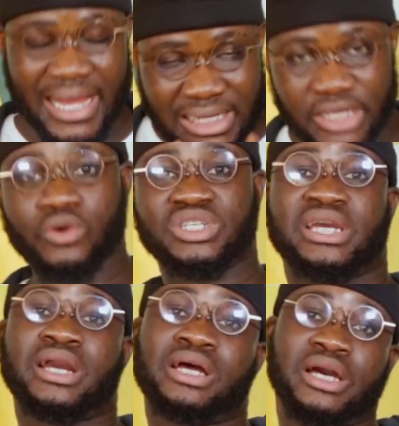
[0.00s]
Kindly go
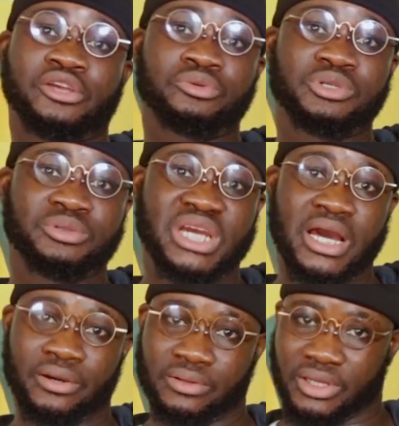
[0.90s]
check out our YouTube
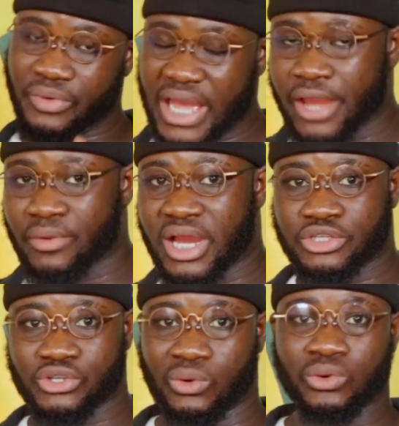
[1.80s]
channel, The Grey Area
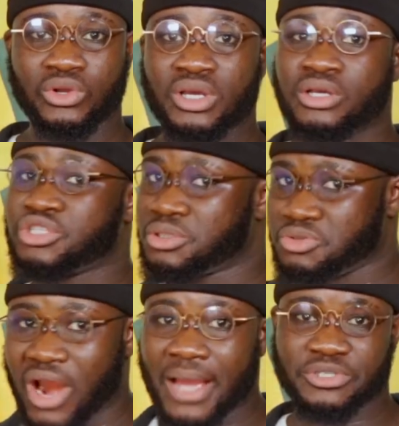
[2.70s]
Show.
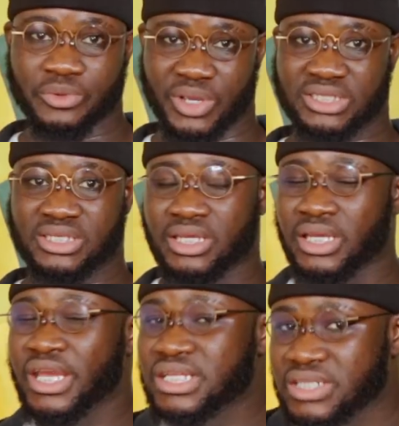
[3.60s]
Subscribe to it,
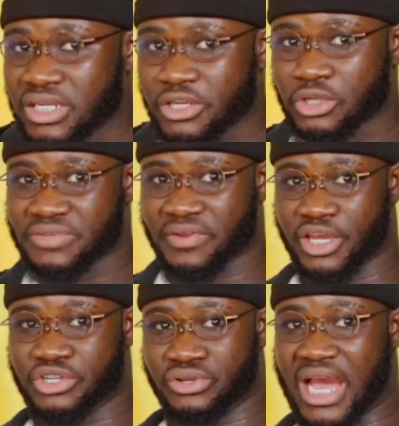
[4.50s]
hit on the
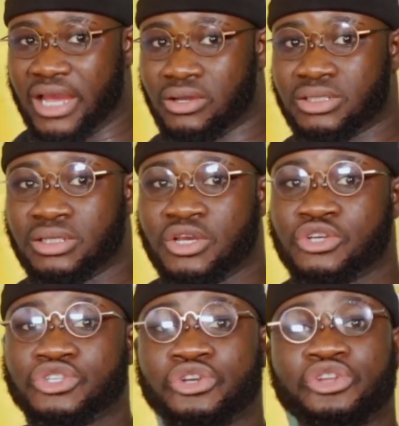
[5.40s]
notification icon
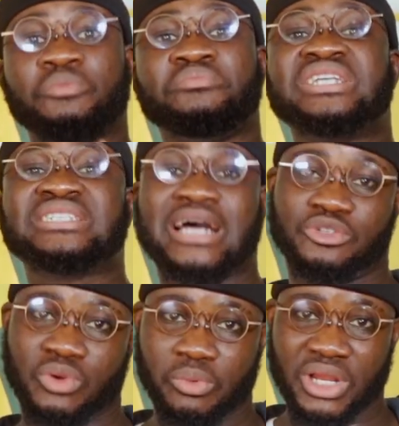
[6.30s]
so you don't miss
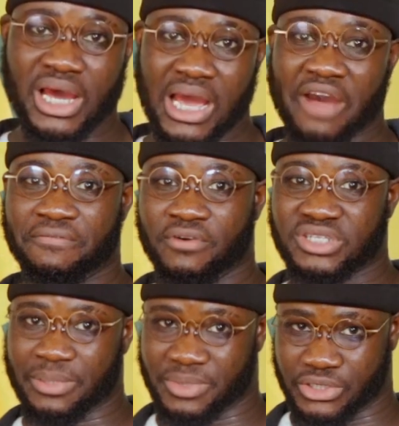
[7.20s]
out when we put out our
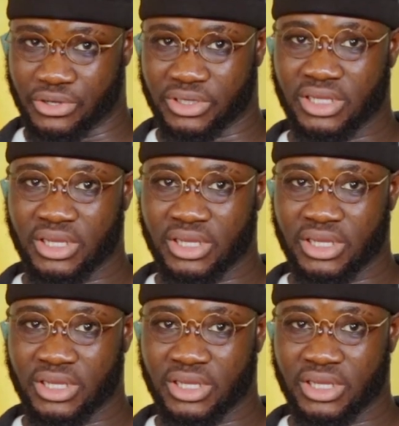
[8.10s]
first episode.